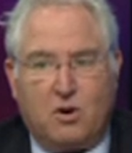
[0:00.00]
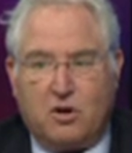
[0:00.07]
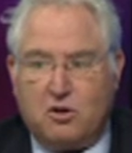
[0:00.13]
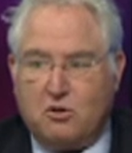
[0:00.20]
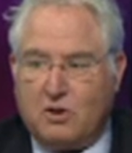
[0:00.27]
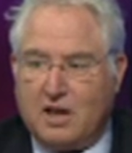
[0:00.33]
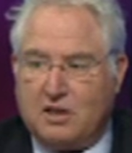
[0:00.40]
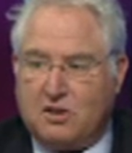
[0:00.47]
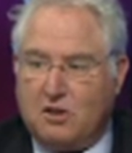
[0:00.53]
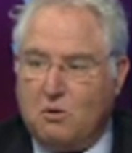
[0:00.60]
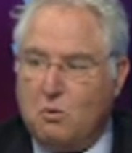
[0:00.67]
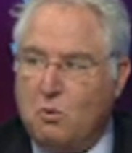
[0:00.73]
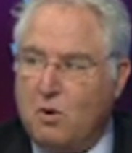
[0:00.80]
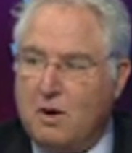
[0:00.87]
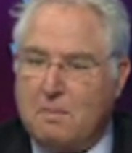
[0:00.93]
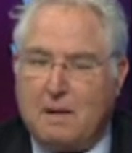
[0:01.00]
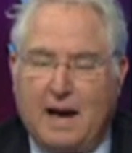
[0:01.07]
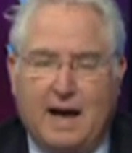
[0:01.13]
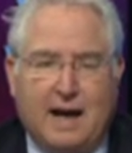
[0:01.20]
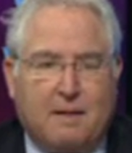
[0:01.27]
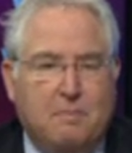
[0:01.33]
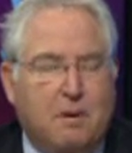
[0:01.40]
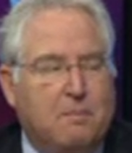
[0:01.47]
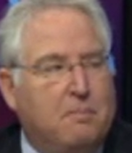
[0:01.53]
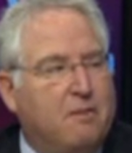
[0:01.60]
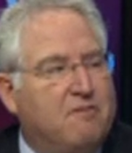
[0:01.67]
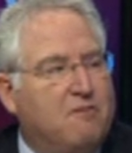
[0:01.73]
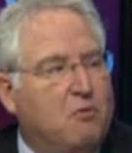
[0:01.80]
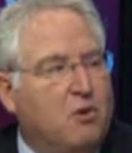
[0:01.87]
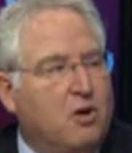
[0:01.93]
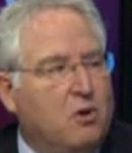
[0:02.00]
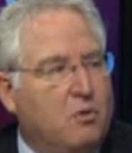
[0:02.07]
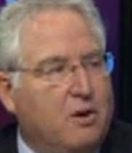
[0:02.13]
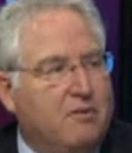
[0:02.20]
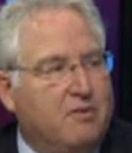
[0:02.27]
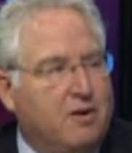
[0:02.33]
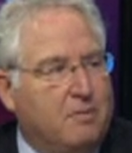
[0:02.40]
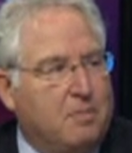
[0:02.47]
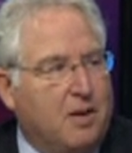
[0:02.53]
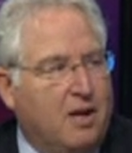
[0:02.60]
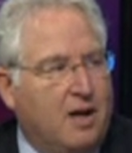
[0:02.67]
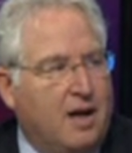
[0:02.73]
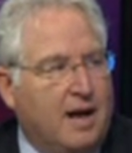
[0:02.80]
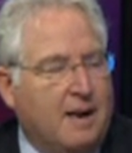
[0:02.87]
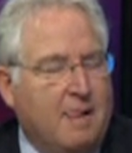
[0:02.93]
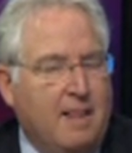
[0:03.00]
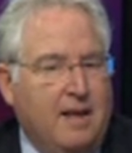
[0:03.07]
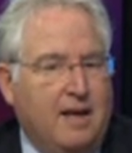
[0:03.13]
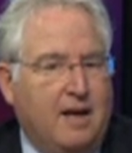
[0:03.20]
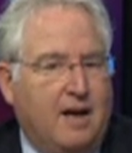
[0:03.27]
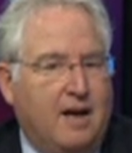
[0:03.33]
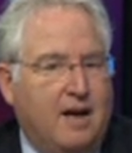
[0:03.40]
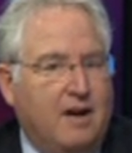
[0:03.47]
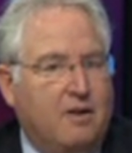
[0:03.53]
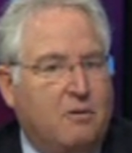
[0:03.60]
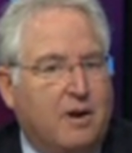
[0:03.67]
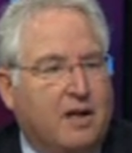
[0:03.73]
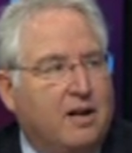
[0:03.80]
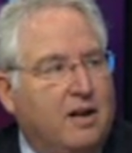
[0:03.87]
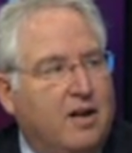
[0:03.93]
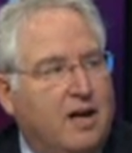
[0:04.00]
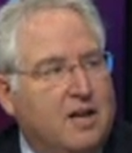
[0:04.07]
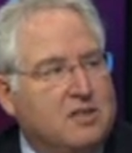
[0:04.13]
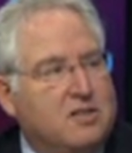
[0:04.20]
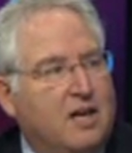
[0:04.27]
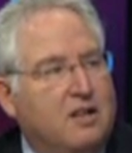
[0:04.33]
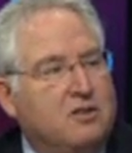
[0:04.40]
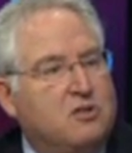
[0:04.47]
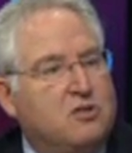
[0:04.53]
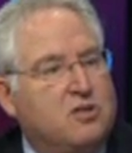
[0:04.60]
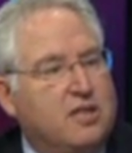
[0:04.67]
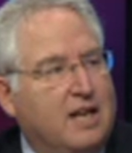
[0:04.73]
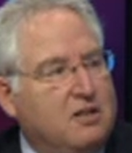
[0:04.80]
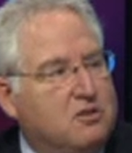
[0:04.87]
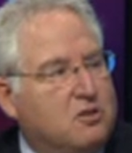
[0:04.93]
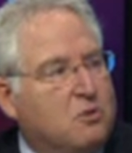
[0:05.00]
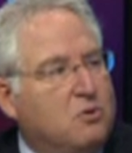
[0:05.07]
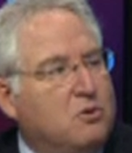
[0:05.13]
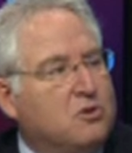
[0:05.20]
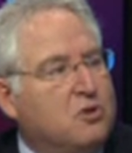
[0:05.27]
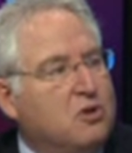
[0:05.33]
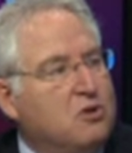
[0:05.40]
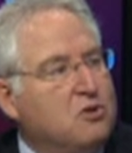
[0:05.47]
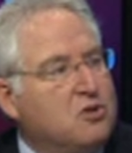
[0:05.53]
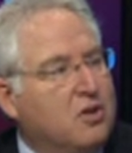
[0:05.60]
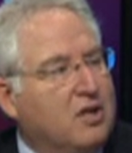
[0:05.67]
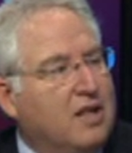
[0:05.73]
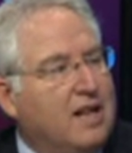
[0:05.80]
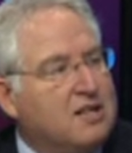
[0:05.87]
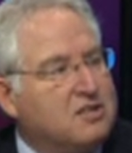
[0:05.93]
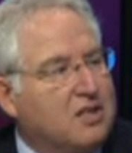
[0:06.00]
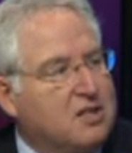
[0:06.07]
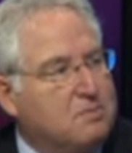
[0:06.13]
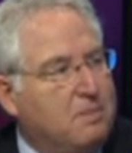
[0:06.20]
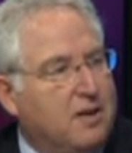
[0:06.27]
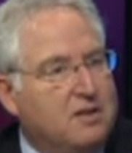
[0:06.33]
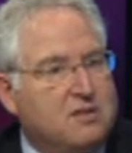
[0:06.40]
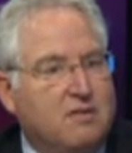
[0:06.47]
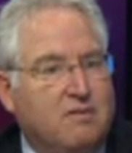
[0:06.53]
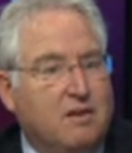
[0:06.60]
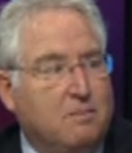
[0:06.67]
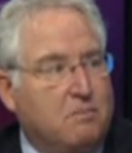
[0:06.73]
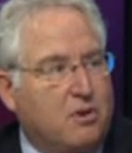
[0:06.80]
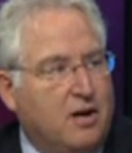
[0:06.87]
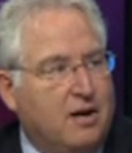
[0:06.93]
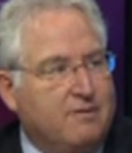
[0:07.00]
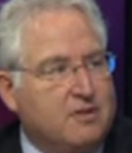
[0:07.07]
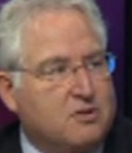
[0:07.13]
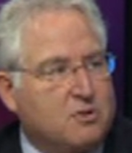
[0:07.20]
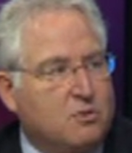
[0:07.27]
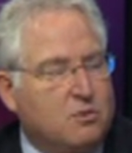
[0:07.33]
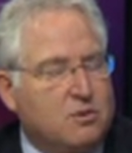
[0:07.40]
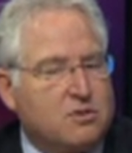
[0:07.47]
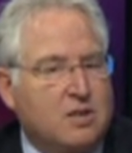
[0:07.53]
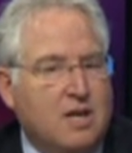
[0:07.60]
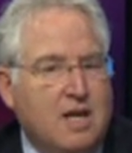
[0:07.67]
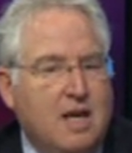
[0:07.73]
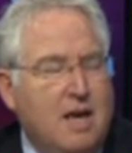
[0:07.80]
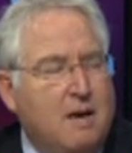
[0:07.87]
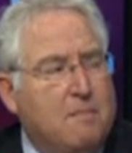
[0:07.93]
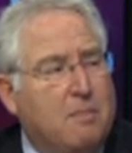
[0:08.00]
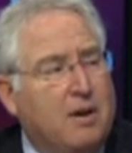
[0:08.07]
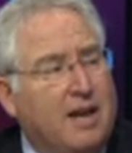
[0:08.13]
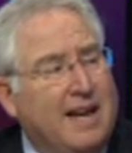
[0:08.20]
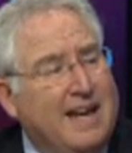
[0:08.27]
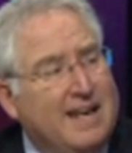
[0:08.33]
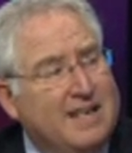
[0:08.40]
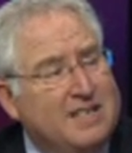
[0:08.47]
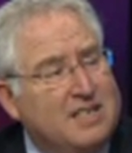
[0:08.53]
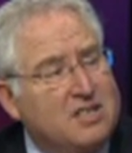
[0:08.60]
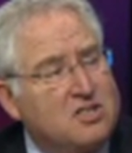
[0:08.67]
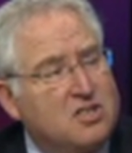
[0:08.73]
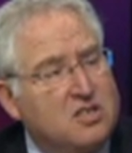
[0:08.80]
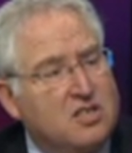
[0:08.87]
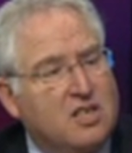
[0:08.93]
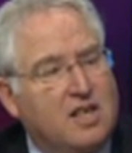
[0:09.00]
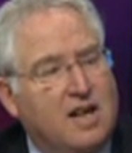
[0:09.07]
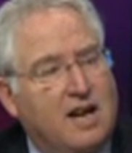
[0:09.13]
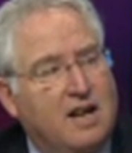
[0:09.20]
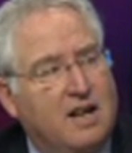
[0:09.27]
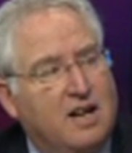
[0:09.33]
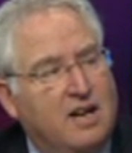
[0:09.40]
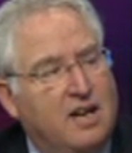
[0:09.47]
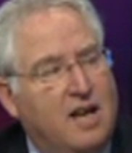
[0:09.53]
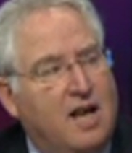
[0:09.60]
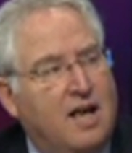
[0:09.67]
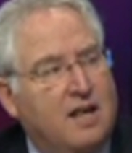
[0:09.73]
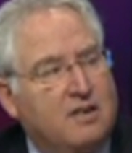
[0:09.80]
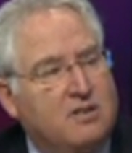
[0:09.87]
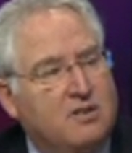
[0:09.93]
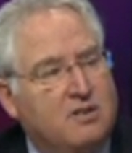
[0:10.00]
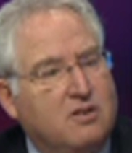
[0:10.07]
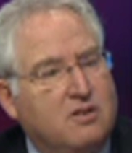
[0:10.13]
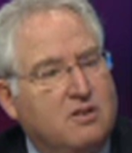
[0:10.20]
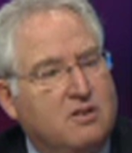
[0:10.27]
you get the award back, but before you even apply. Recognize that state schools are usually less expensive than private schools, but in addition to that, not to